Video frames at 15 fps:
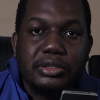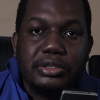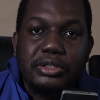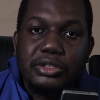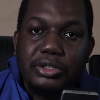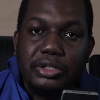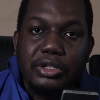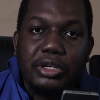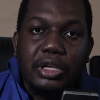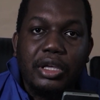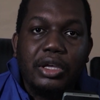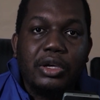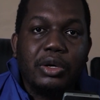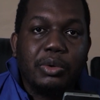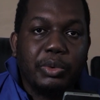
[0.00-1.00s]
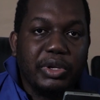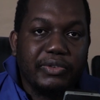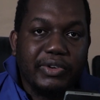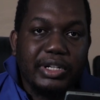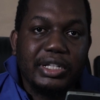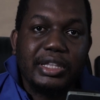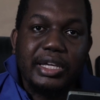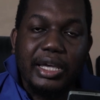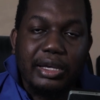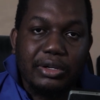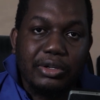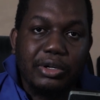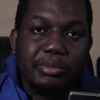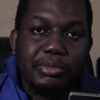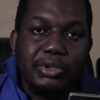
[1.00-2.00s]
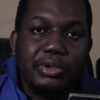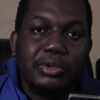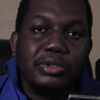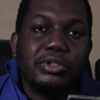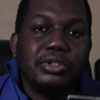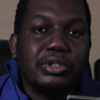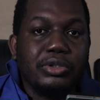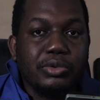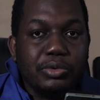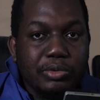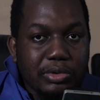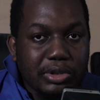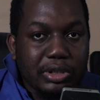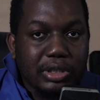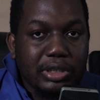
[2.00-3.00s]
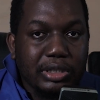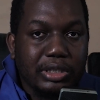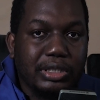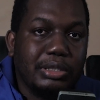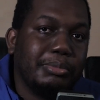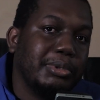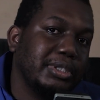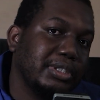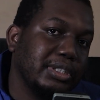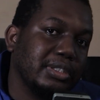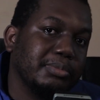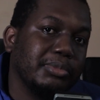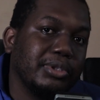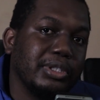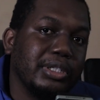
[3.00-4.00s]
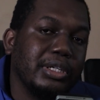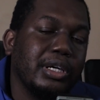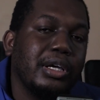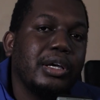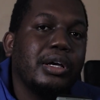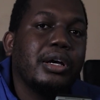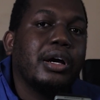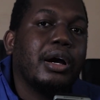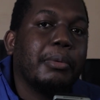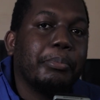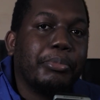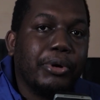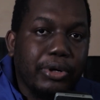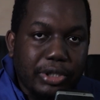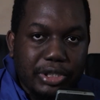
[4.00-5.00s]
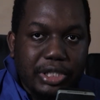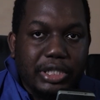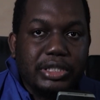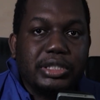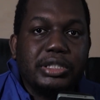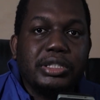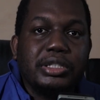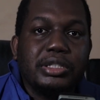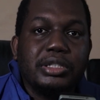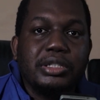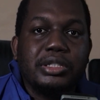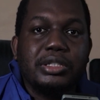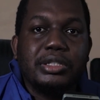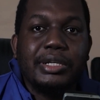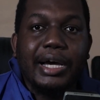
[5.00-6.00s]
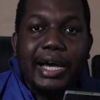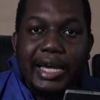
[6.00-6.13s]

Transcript: So whenever the time come now, you use the business money and purchase the